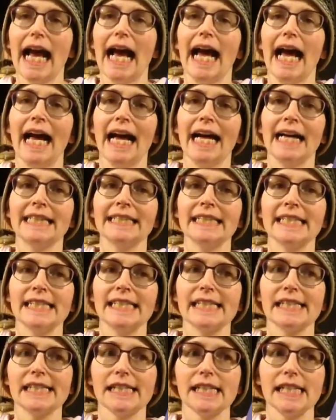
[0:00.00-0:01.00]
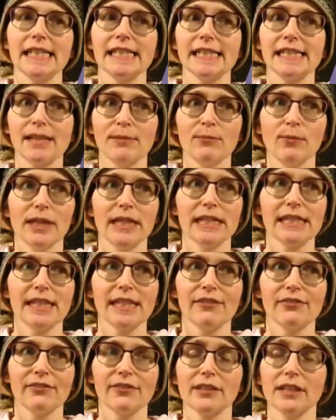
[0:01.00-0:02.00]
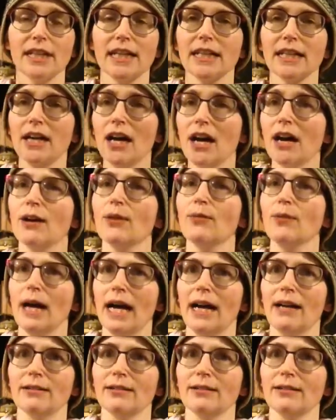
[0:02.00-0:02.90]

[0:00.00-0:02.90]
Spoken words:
and in some ways I feel like, oh wow,